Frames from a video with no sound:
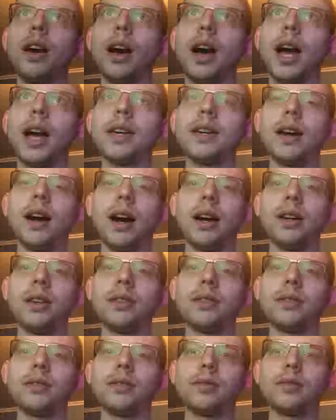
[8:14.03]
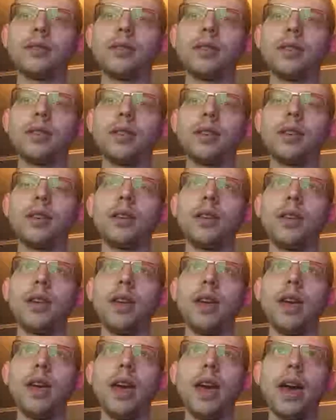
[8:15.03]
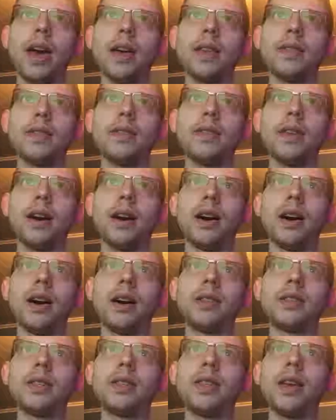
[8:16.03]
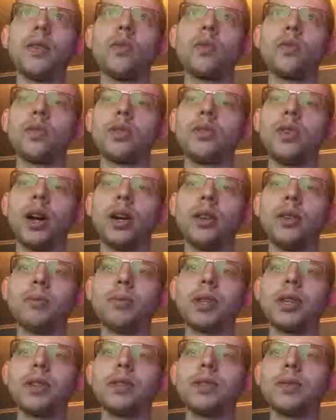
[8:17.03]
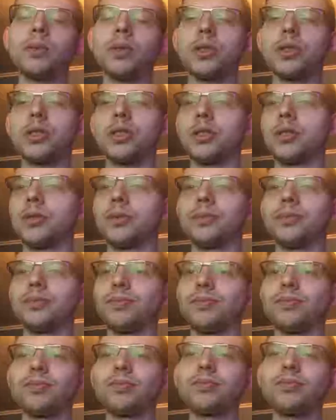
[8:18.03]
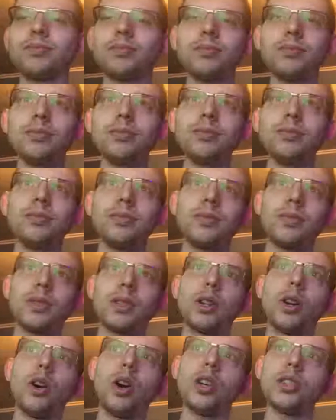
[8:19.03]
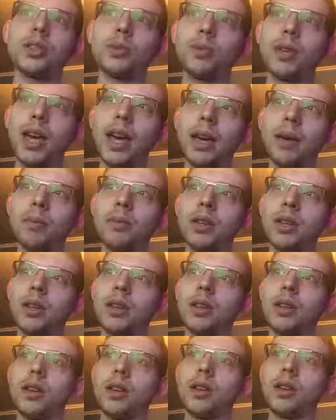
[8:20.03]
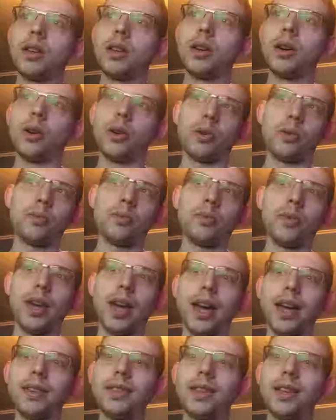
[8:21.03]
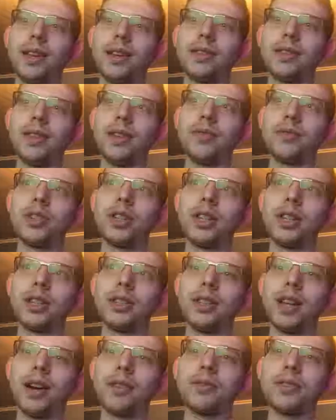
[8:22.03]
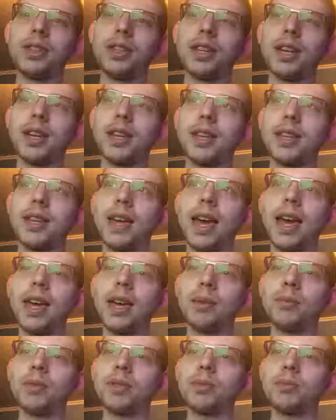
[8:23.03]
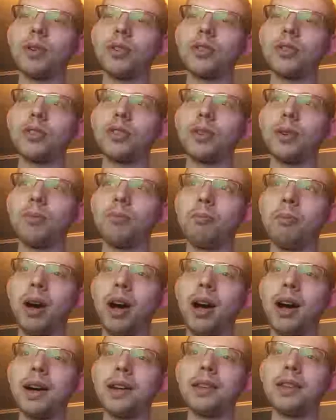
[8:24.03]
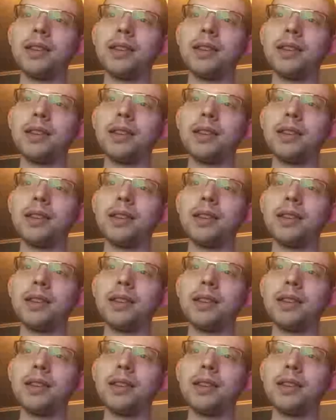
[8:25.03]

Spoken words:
I got it, and I did never regret it, because it was a awesome game, or really not really a game as much as a mod.